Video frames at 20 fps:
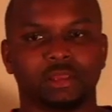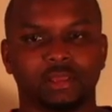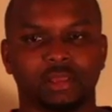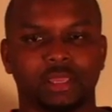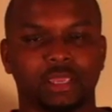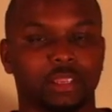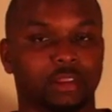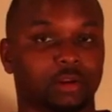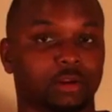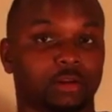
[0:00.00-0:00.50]

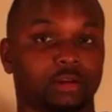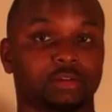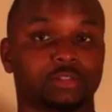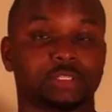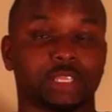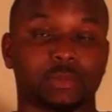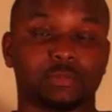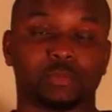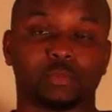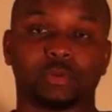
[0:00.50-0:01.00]
era
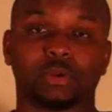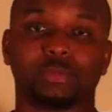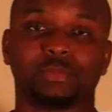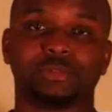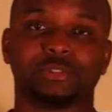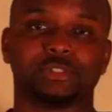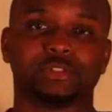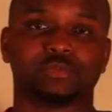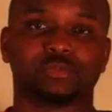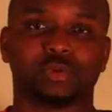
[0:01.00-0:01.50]
type of weapons
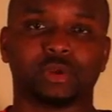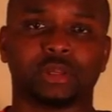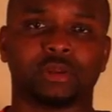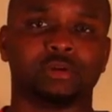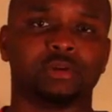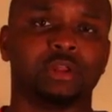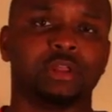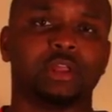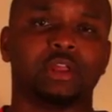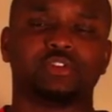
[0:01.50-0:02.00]
as well.
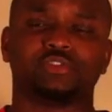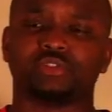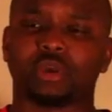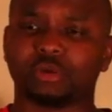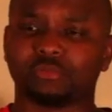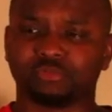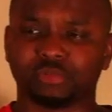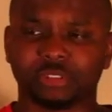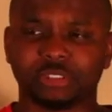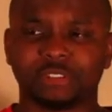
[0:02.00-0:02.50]
So I
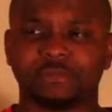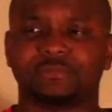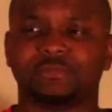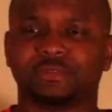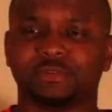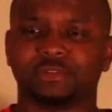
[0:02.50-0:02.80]
really feel